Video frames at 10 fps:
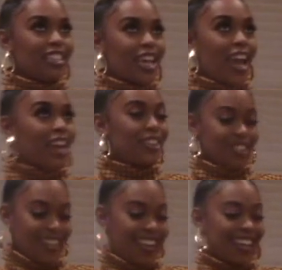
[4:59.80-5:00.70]

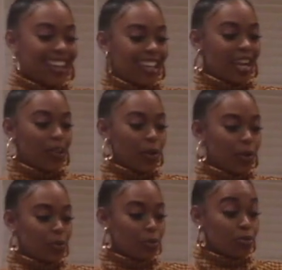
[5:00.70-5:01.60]
Saturday, and I
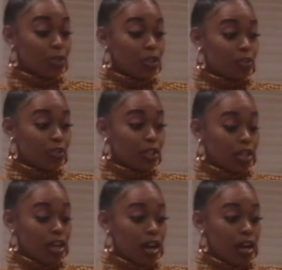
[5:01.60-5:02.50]
thought it was really,
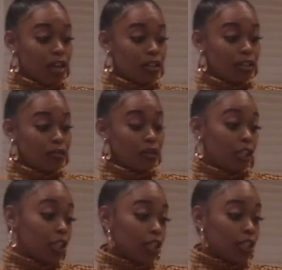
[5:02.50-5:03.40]
really,
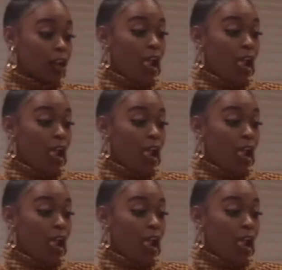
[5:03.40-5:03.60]
really good.